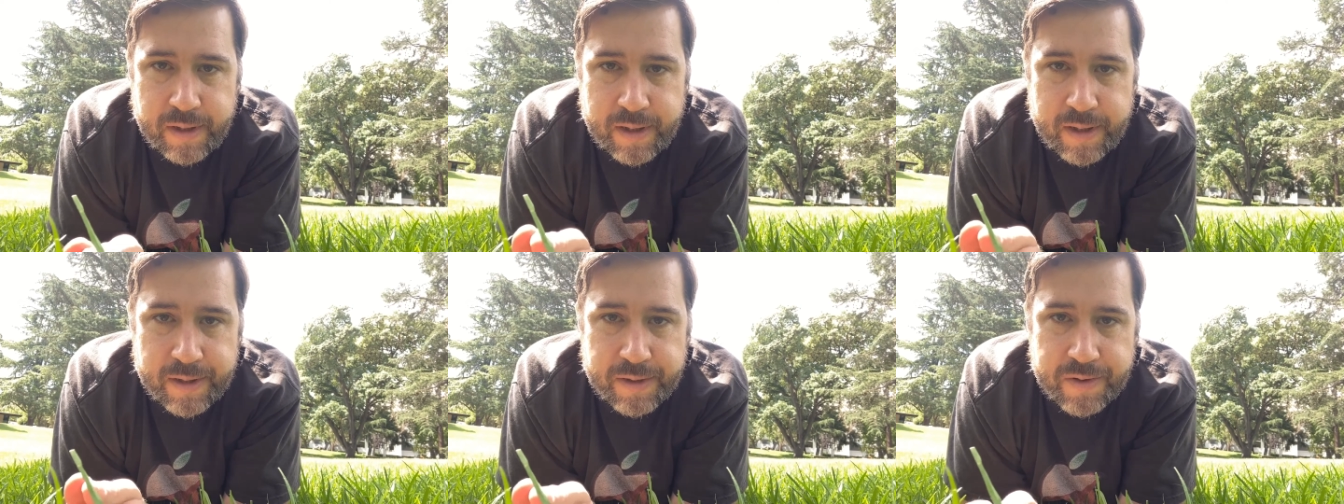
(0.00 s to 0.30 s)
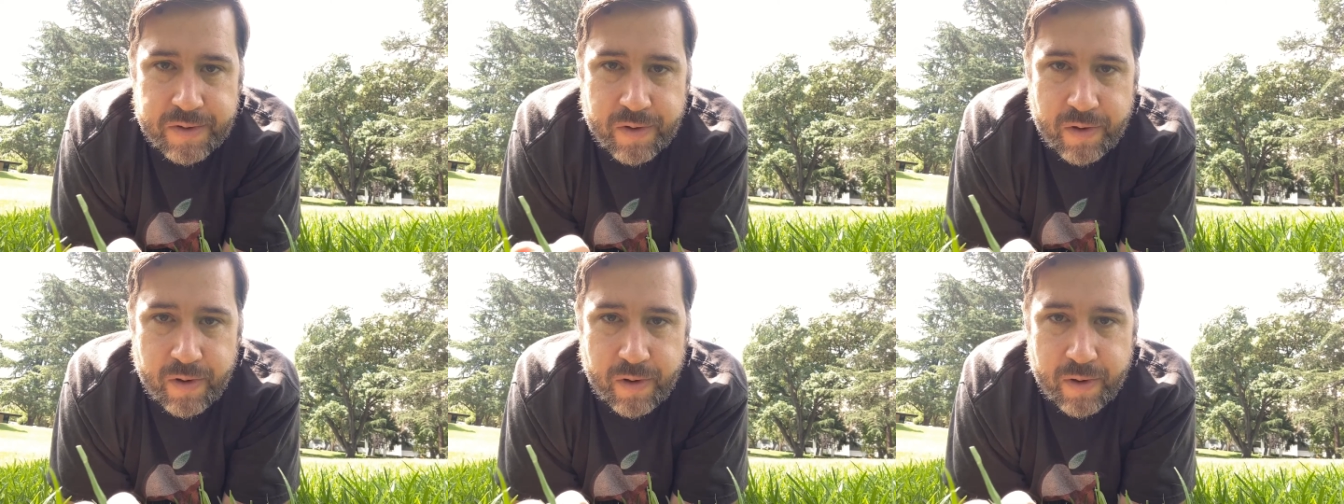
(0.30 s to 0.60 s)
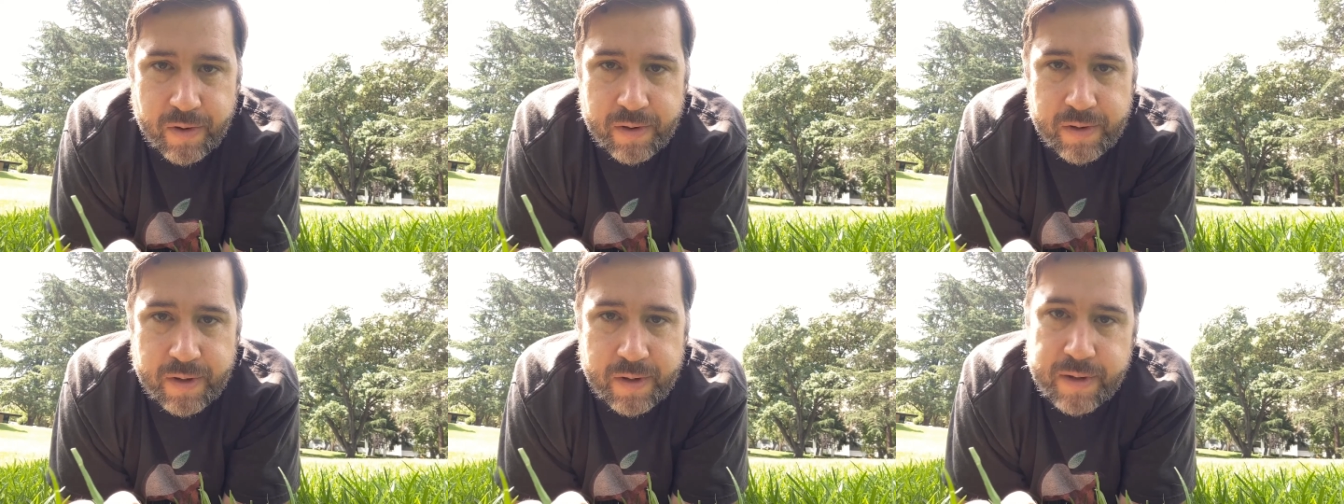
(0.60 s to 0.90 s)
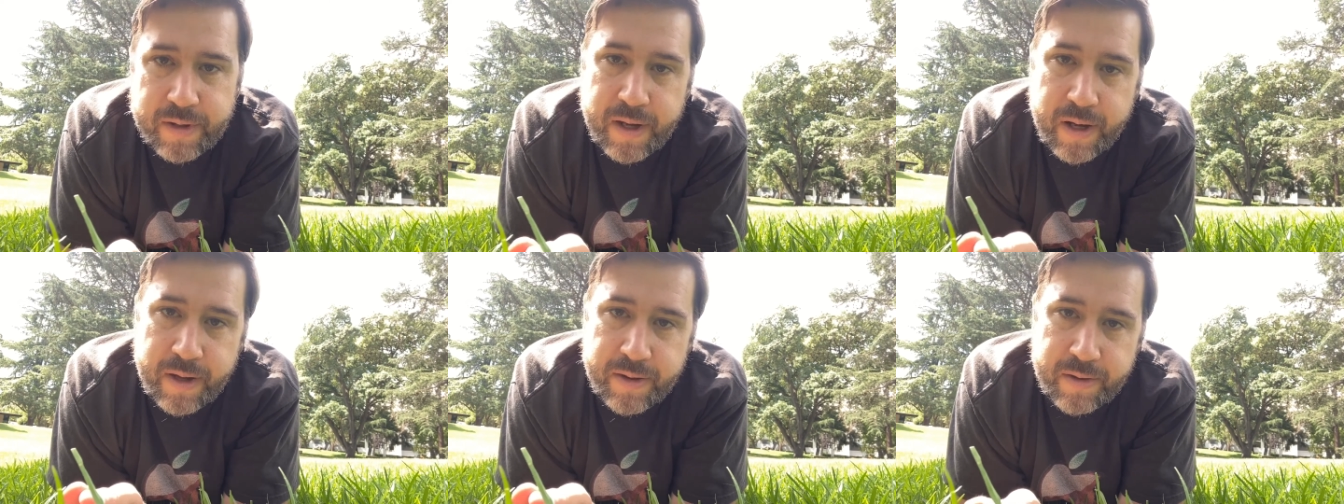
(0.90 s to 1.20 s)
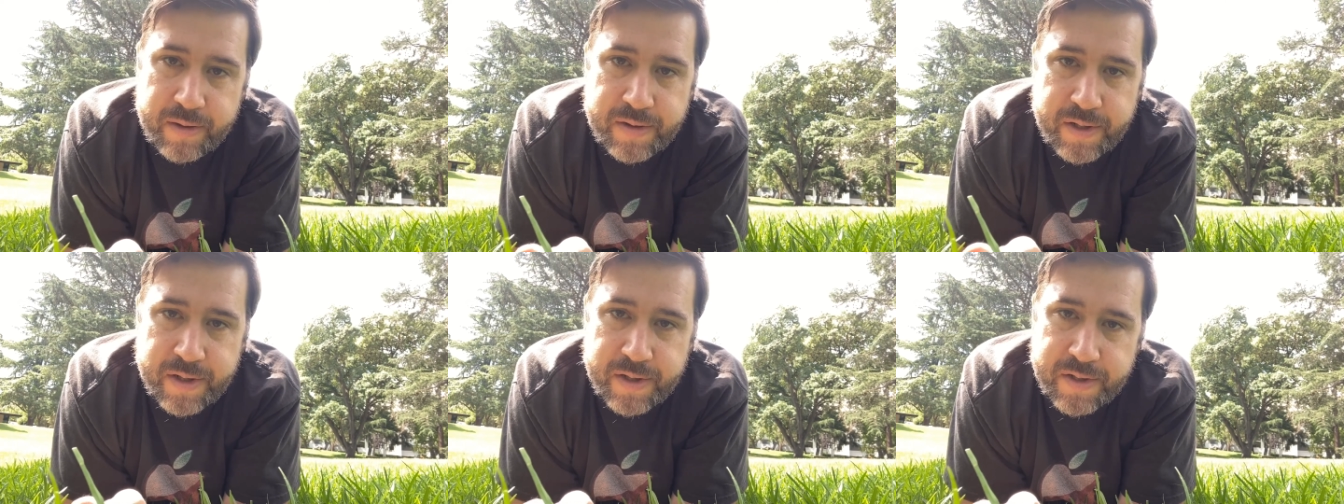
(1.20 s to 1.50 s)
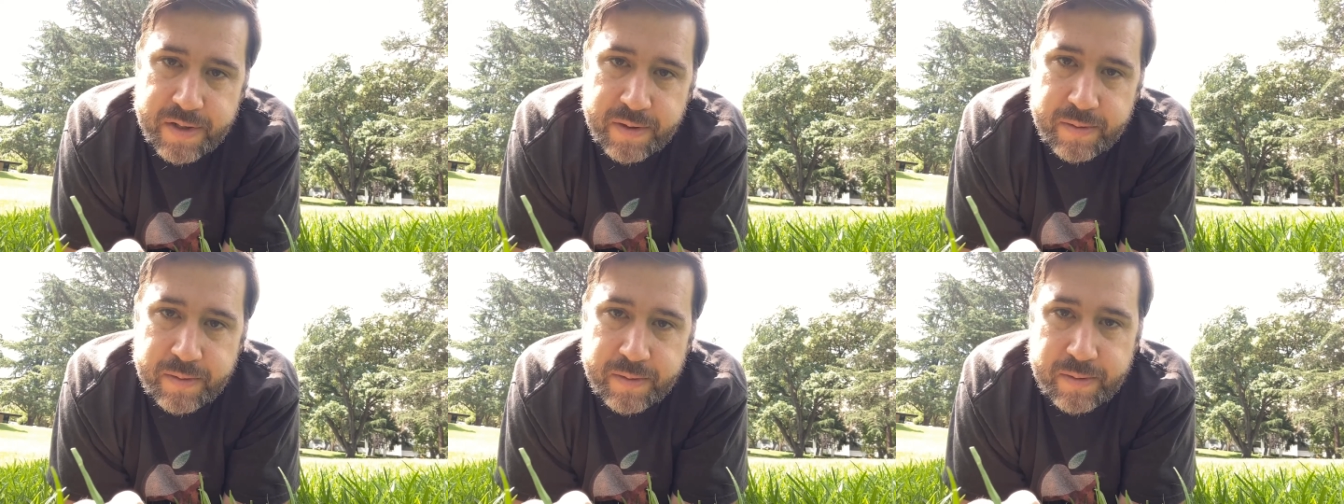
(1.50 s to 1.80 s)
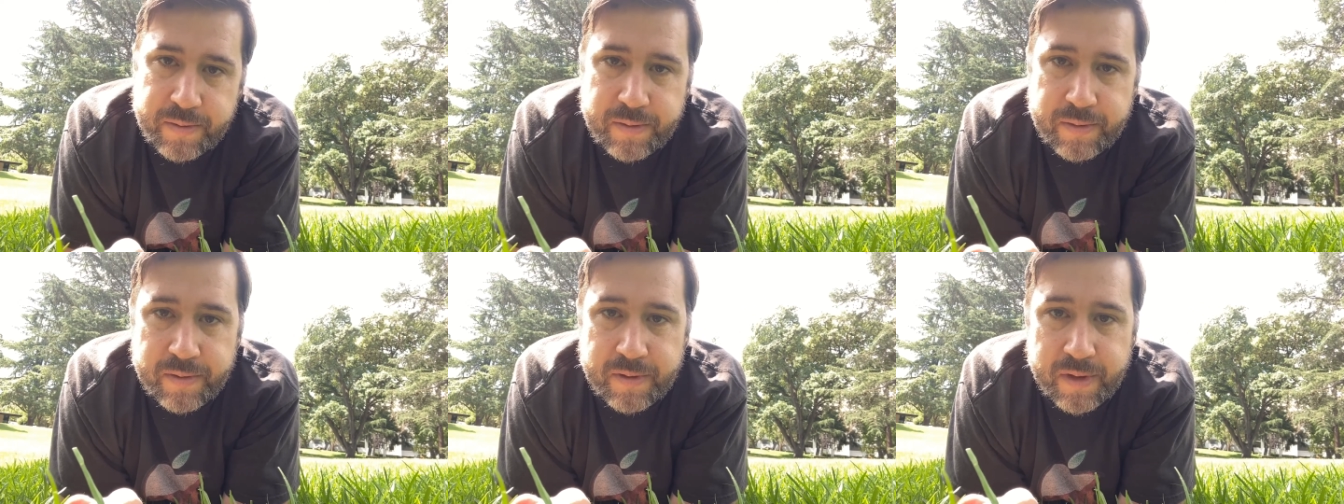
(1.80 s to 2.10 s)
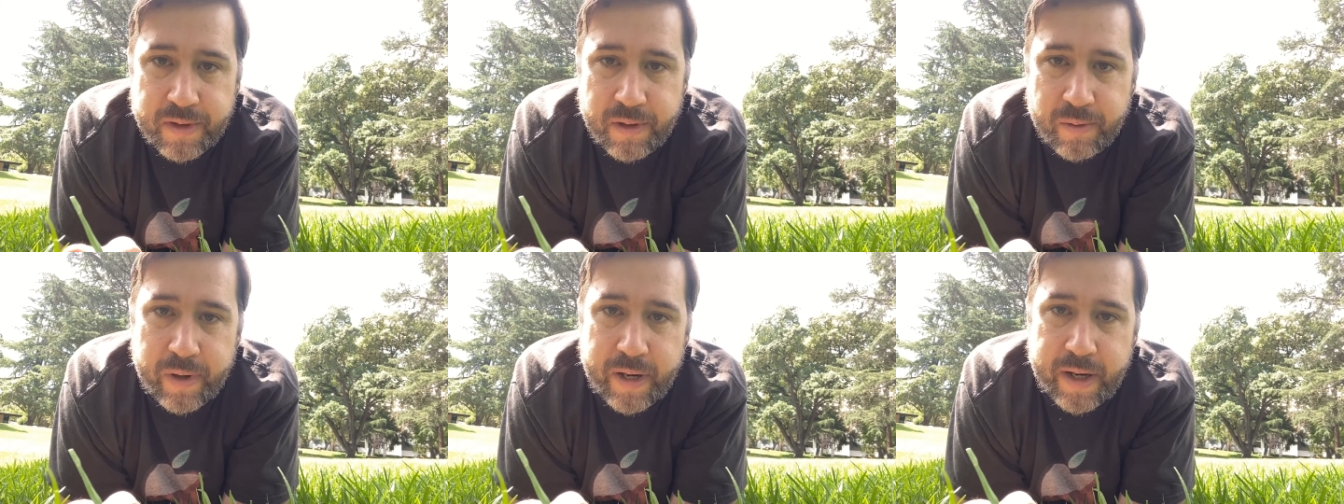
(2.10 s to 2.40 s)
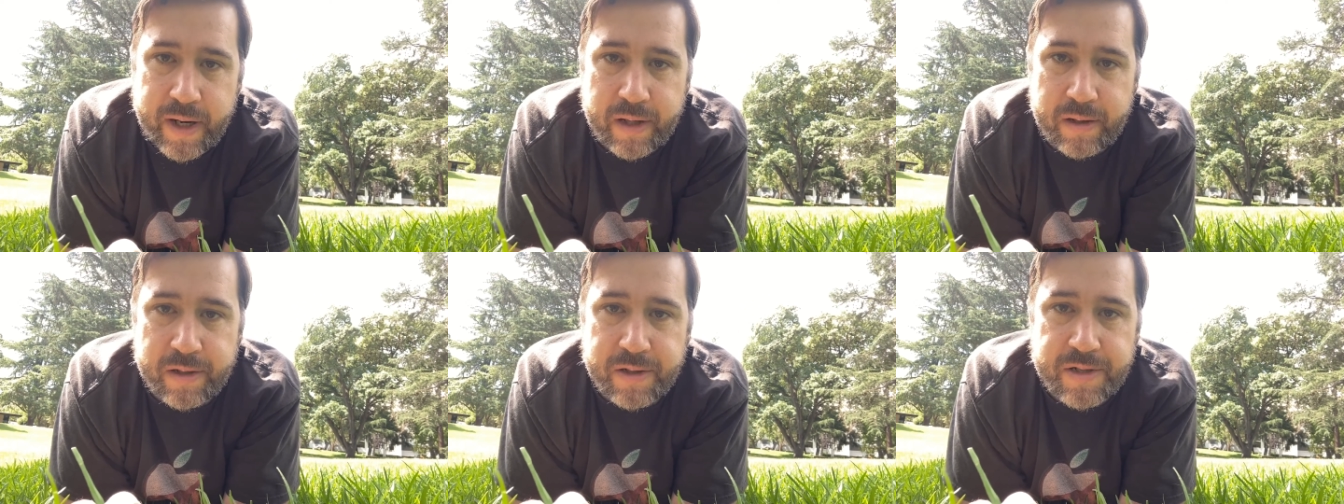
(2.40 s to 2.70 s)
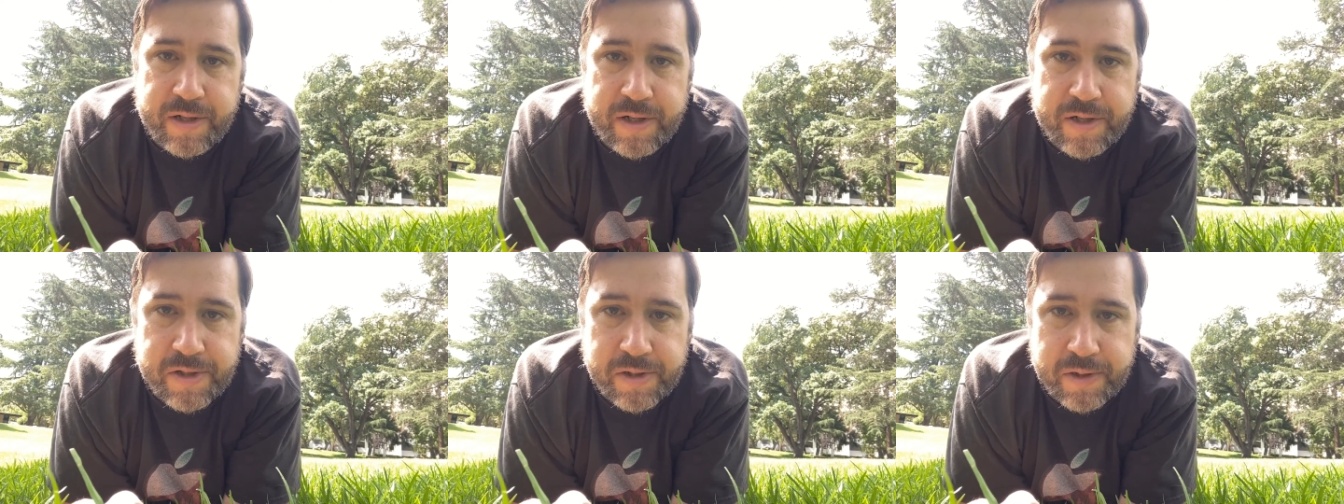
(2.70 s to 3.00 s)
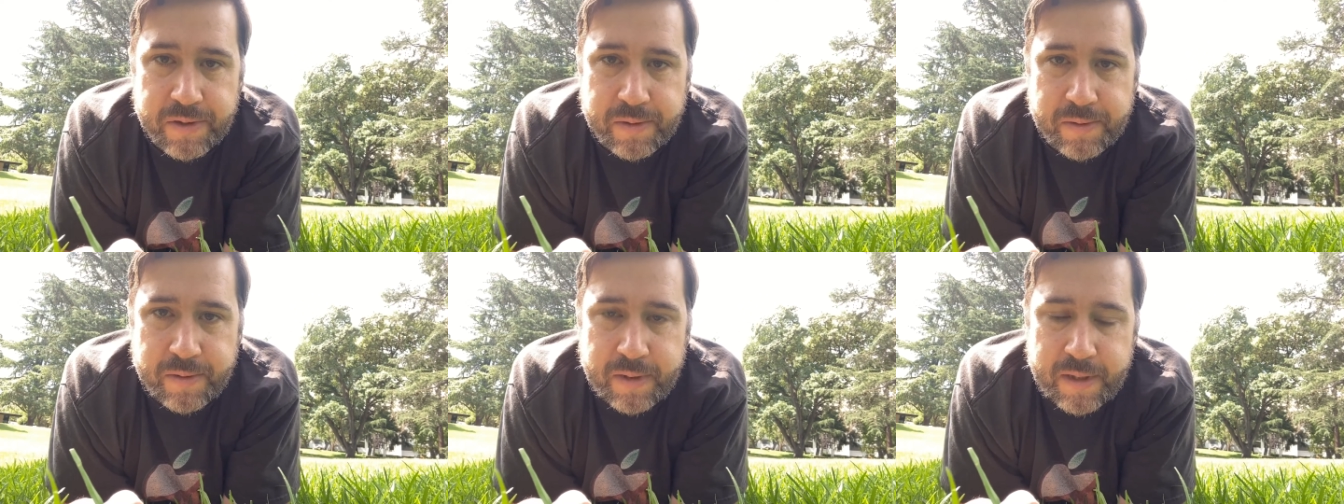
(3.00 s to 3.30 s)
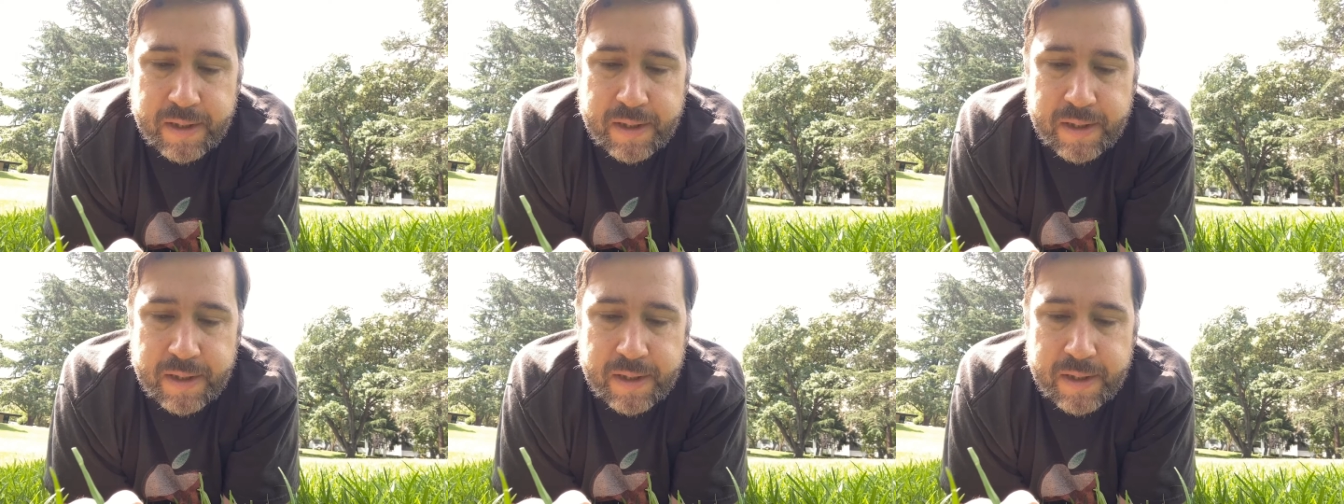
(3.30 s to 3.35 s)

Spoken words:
is stronger than the other tissue, than the regular tissue.